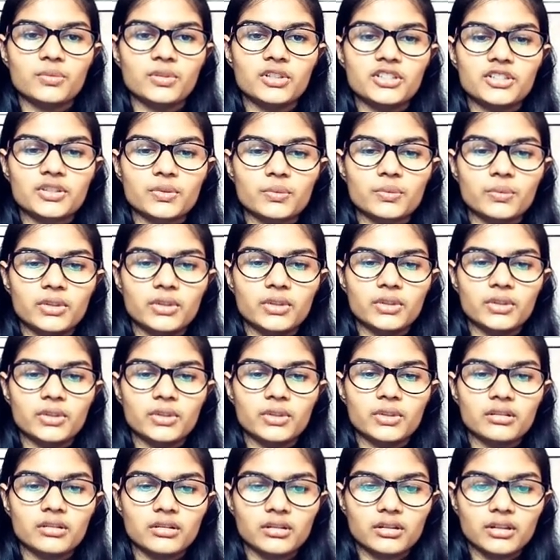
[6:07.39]
S1
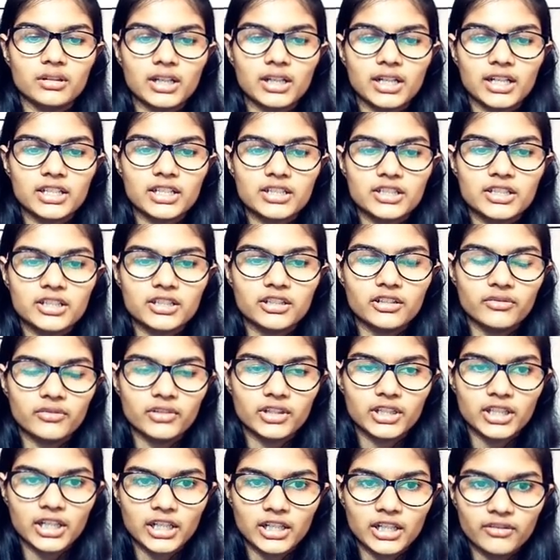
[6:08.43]
square, and
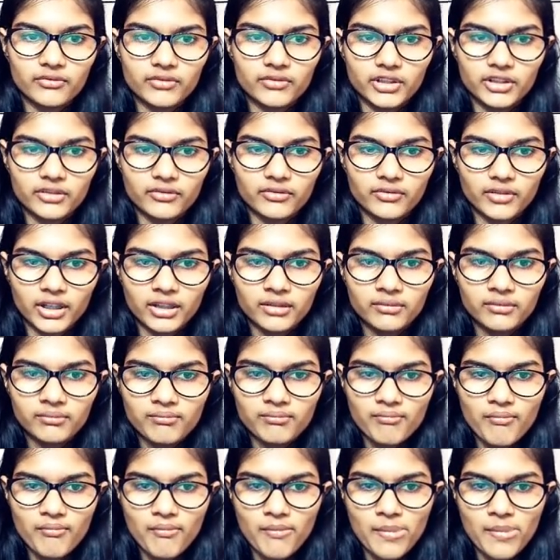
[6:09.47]
here we have
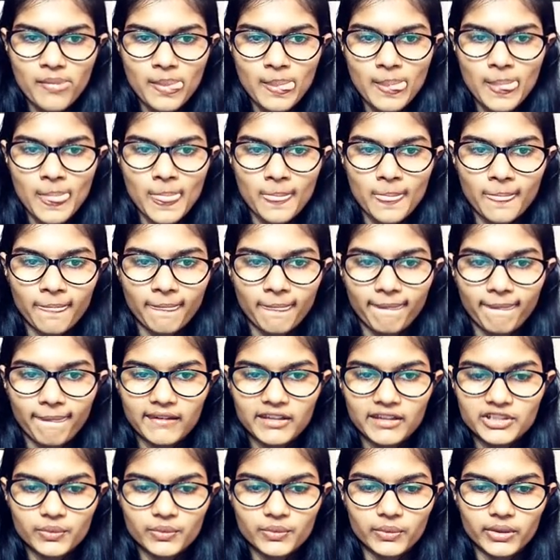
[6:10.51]
v1
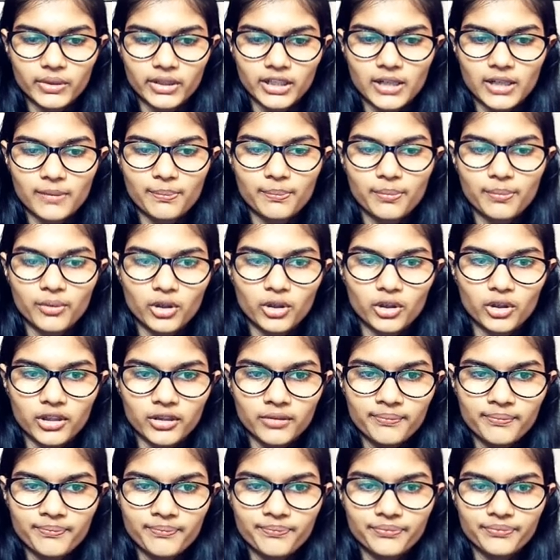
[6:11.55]
square
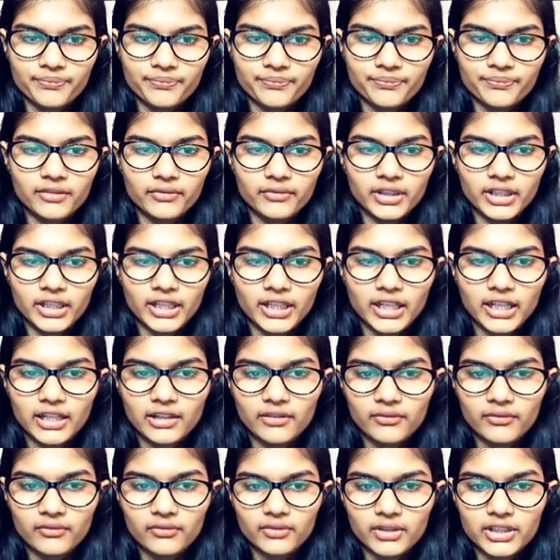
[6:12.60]
upon, we
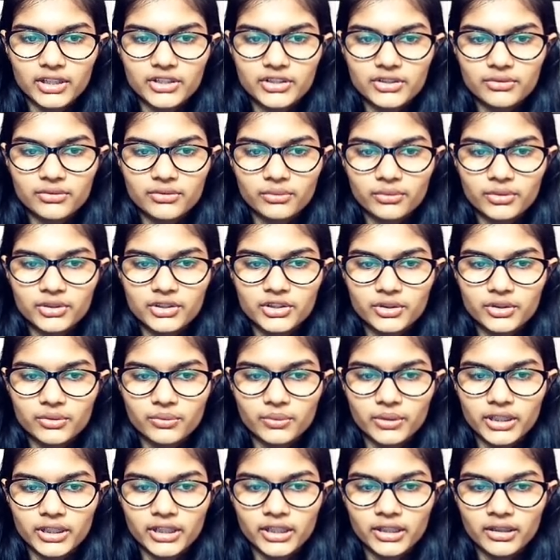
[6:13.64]
have s2
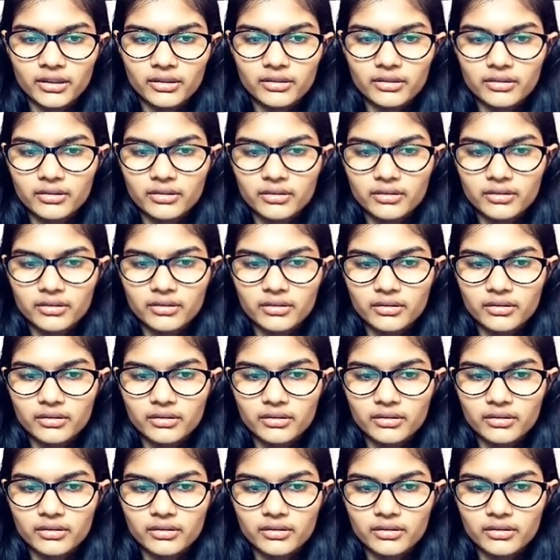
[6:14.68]
square,